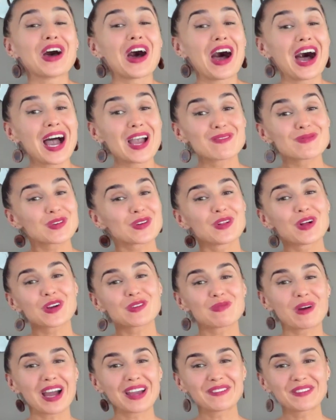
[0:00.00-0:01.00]
I
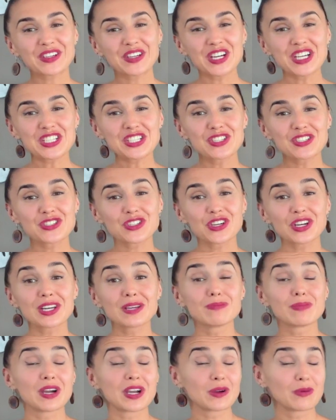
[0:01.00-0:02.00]
prolonged my immigration journey
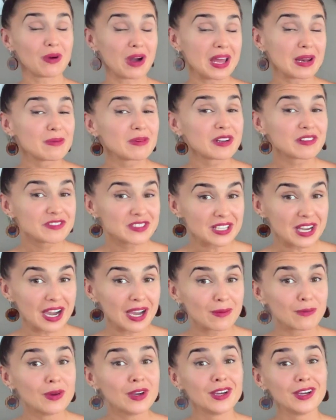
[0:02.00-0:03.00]
by quite a bit of
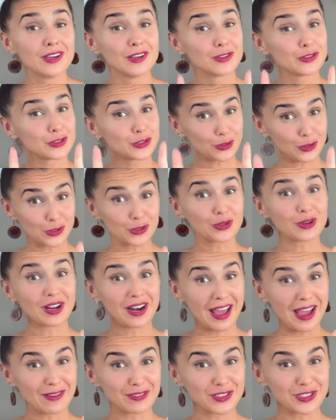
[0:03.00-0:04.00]
time, so you don't
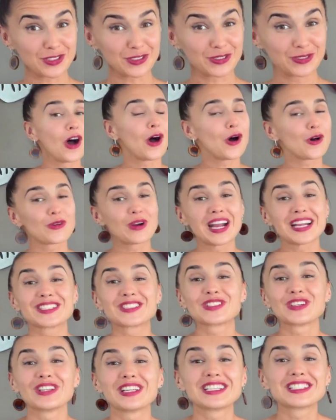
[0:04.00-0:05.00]
have to. Alright,
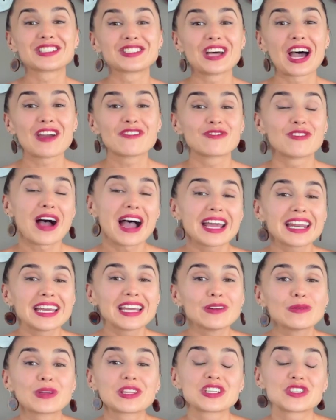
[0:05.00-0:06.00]
so let's dive right
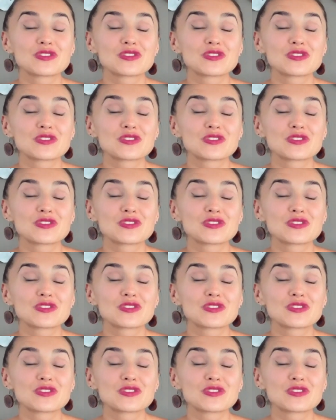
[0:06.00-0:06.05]
in with the